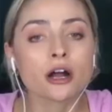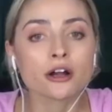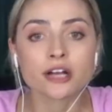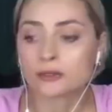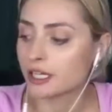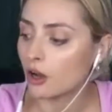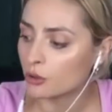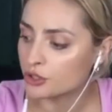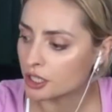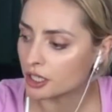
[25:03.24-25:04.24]
I was like, oh
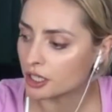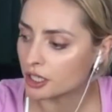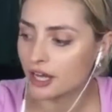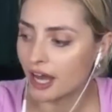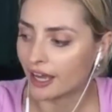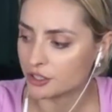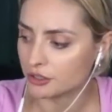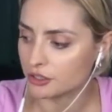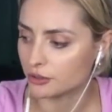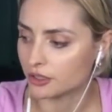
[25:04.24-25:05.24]
shit, I should actually
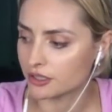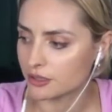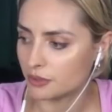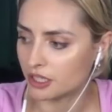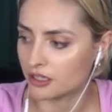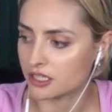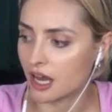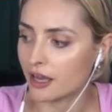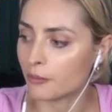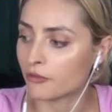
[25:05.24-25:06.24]
do this because
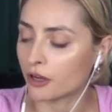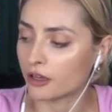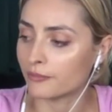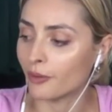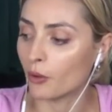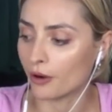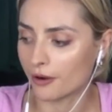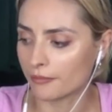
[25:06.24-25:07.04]
I'm fucking poor.